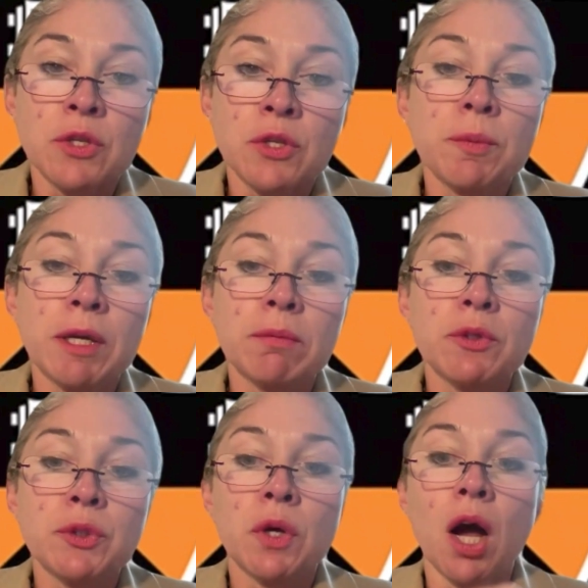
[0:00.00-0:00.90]
to be able
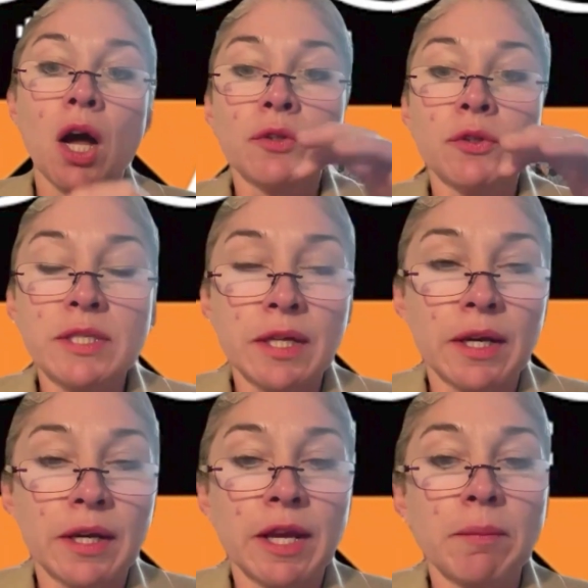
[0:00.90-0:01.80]
to
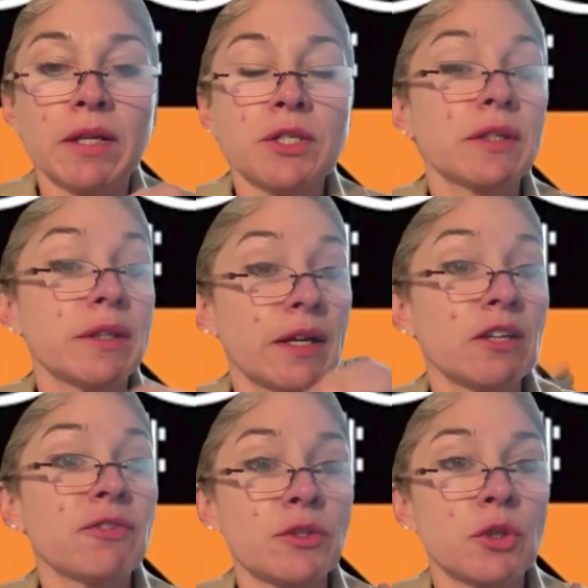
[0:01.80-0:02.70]
understand and managing the
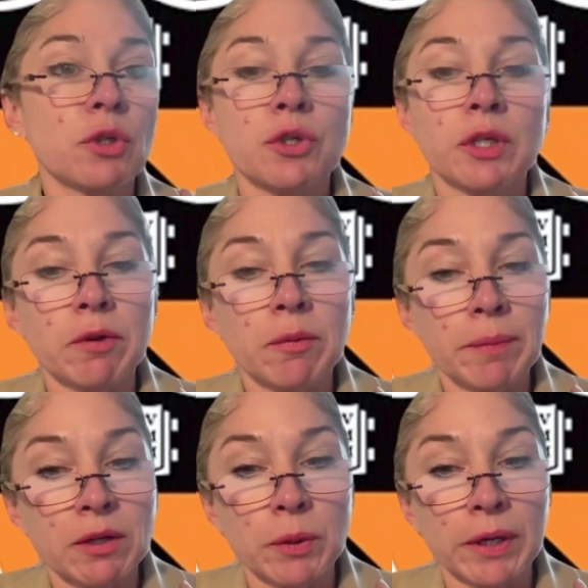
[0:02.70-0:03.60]
infrastructure even
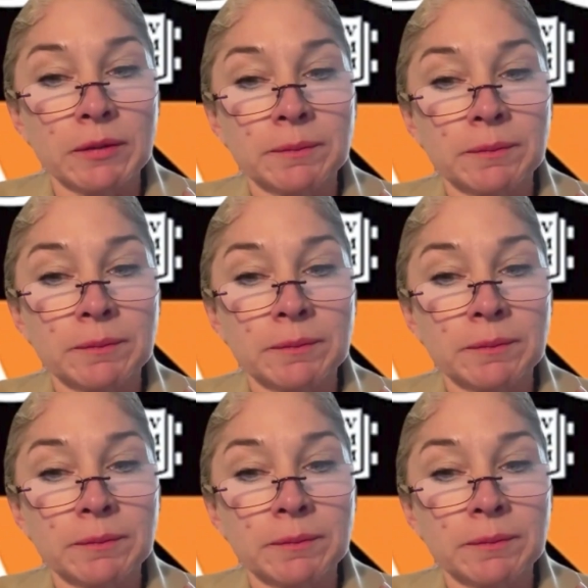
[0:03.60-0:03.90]
better way.